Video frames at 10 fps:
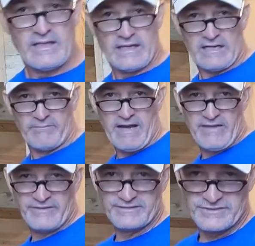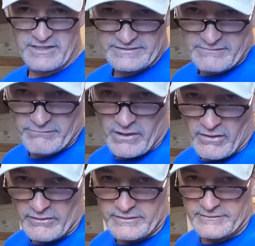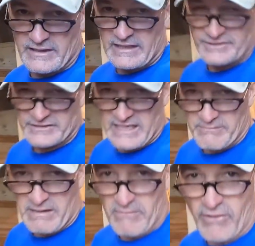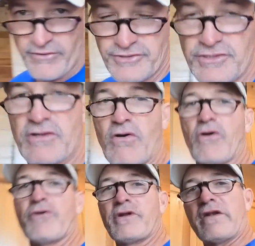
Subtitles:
And I buy these jigs in bulk. And I just got my March order,